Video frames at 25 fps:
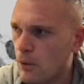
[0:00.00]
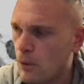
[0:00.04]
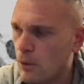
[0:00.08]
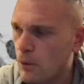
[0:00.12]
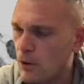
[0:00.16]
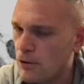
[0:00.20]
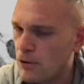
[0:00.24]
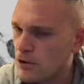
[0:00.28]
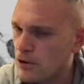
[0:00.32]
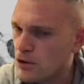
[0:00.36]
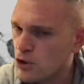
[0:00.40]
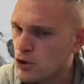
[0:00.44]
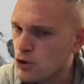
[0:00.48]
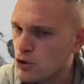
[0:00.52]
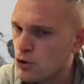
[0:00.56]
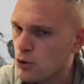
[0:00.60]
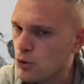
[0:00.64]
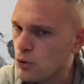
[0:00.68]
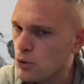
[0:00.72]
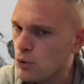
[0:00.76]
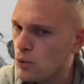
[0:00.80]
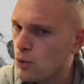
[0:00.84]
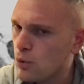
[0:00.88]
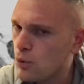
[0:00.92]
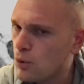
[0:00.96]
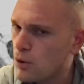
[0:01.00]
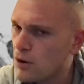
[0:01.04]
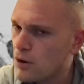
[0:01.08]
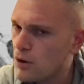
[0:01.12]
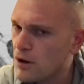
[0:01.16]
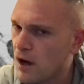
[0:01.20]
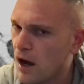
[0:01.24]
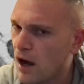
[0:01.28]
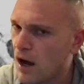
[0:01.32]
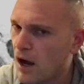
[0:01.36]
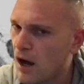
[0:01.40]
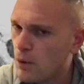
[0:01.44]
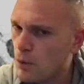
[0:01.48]
Whether it's true or
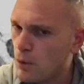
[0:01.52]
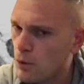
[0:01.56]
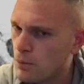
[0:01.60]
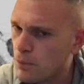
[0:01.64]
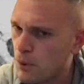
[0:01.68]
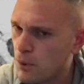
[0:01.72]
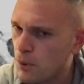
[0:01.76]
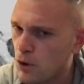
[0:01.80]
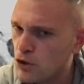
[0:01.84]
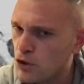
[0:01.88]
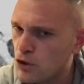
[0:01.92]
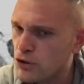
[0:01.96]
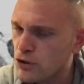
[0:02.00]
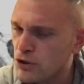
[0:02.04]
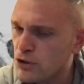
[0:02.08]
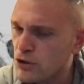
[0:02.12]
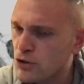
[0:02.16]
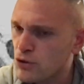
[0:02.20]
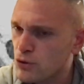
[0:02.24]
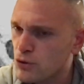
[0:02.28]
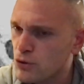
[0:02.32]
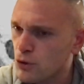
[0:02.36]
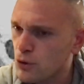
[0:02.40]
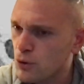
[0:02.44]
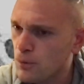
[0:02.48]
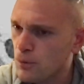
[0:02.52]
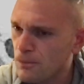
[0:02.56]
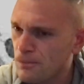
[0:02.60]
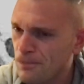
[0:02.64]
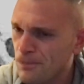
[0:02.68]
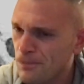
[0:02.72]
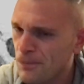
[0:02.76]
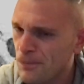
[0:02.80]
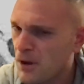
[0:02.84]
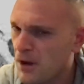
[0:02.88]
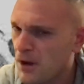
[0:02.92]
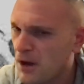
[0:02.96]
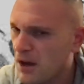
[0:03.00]
not, or partially true,
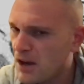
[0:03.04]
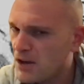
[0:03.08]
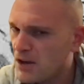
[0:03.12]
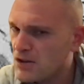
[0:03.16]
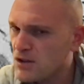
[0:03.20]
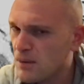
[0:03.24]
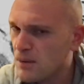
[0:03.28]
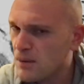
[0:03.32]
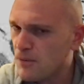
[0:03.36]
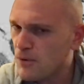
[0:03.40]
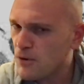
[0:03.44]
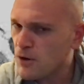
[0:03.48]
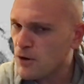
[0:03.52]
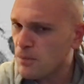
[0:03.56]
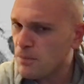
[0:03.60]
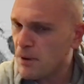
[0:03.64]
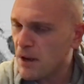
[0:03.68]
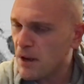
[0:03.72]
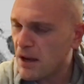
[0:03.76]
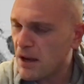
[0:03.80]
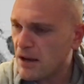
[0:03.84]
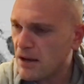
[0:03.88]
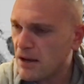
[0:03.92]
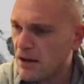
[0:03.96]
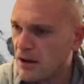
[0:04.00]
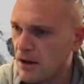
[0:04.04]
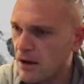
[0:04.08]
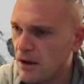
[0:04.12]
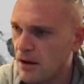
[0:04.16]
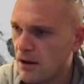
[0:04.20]
is up for debate.